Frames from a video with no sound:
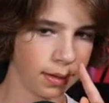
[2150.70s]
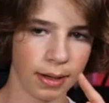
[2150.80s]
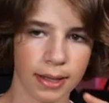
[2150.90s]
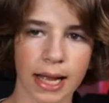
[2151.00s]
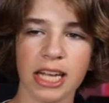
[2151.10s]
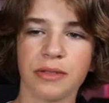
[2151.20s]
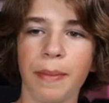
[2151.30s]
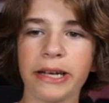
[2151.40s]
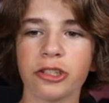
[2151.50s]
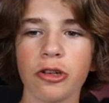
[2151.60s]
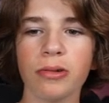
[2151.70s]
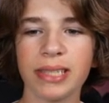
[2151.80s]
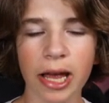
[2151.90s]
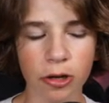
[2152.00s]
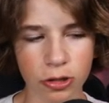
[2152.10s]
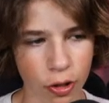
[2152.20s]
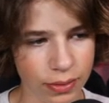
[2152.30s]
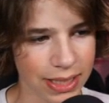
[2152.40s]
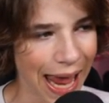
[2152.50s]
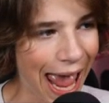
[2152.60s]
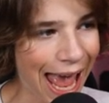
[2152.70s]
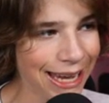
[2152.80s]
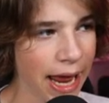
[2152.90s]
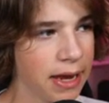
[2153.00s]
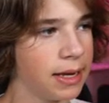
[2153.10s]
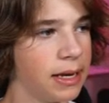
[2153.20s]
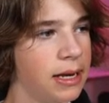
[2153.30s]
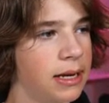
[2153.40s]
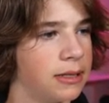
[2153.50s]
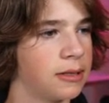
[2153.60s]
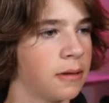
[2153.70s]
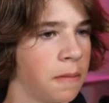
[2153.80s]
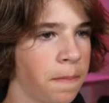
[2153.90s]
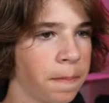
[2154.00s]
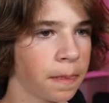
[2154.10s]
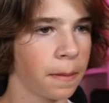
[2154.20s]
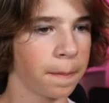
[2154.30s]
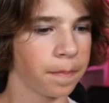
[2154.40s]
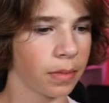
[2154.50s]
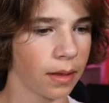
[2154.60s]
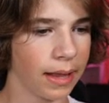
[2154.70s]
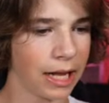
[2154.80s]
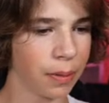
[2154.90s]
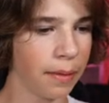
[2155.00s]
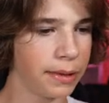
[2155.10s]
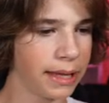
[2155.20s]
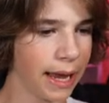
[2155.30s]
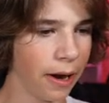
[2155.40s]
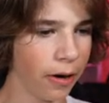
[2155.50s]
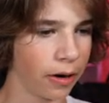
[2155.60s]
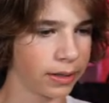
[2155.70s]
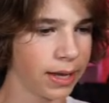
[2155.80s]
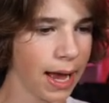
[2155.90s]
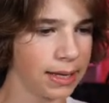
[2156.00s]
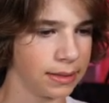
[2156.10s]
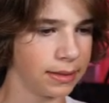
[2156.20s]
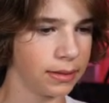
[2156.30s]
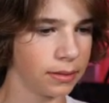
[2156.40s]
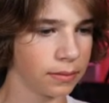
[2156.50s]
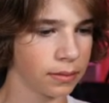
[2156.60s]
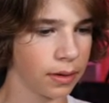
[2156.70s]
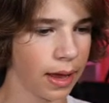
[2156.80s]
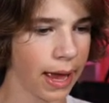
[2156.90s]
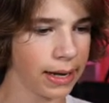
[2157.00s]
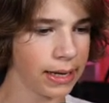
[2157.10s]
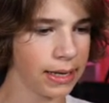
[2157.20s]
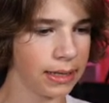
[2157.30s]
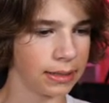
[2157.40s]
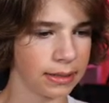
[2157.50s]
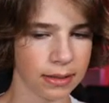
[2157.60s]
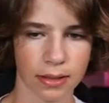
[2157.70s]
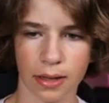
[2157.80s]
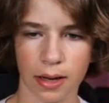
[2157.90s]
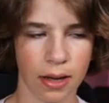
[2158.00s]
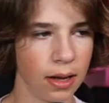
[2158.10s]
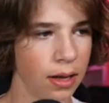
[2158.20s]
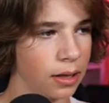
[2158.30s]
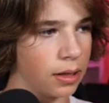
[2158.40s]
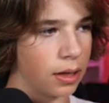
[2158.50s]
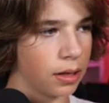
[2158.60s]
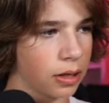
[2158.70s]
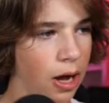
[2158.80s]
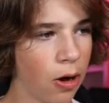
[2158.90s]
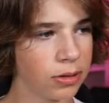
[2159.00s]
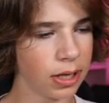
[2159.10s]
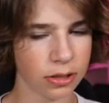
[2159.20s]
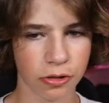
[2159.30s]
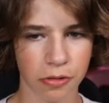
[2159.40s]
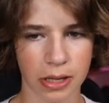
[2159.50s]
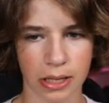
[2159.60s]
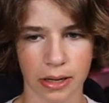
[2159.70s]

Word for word: guys, make sure you set your service to NA East. That's probably the error, guys. NA East. The code is on screen.